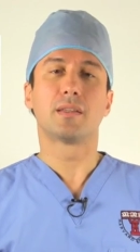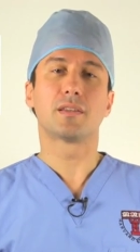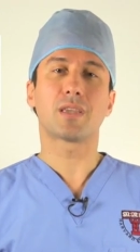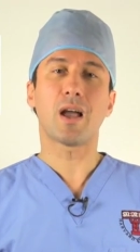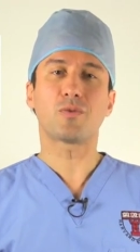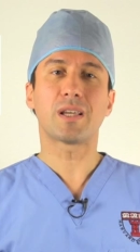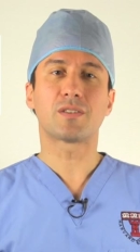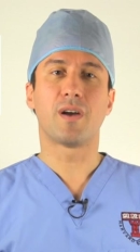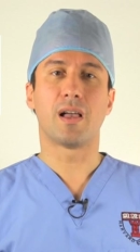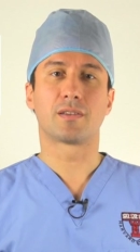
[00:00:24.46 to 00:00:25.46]
The Scout Race
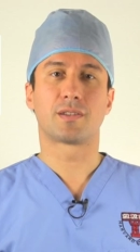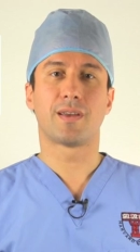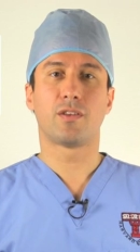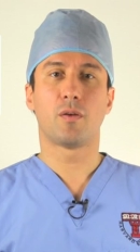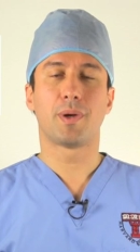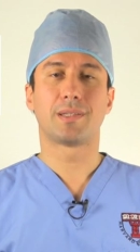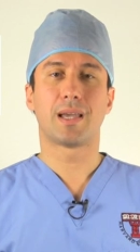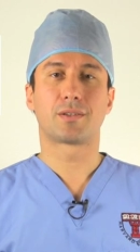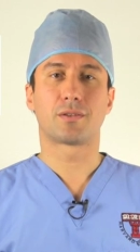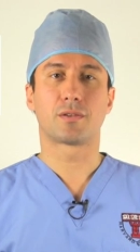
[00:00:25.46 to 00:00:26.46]
Files are developed by
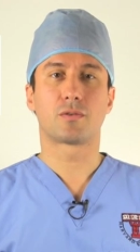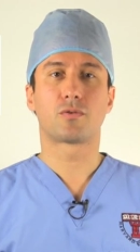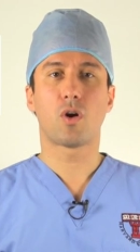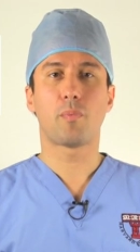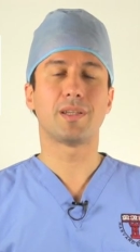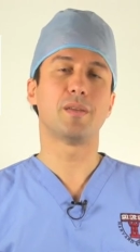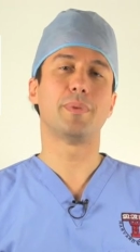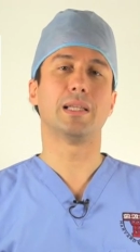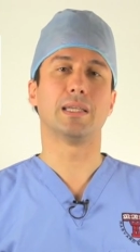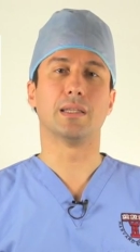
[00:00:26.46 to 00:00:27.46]
Drs. Trope and
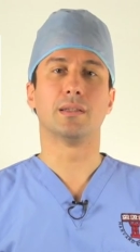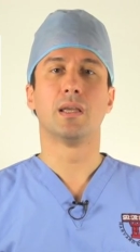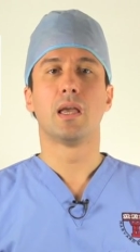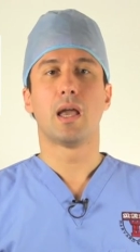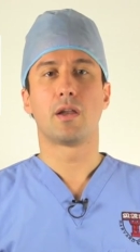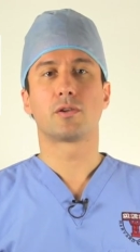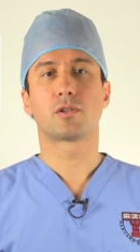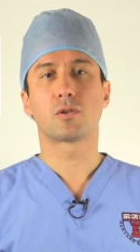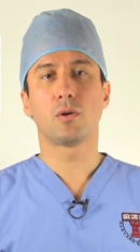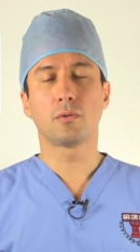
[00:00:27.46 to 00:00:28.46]
Debelian and are
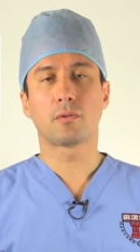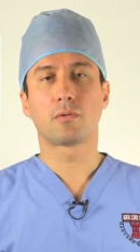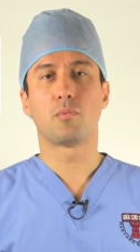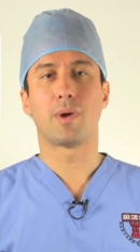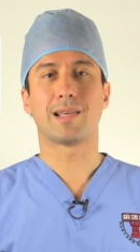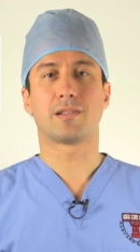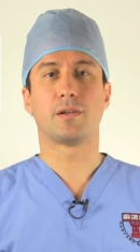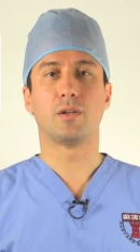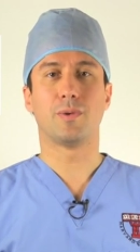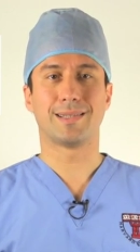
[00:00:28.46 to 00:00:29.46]
sold through
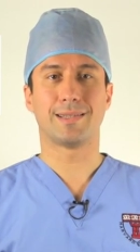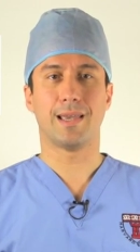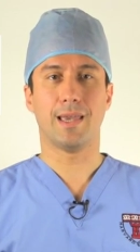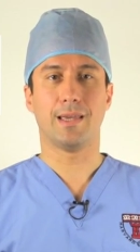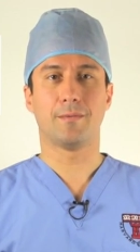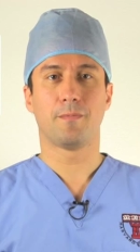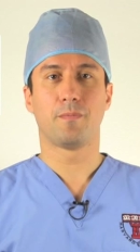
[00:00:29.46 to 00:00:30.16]
Brasseler USA.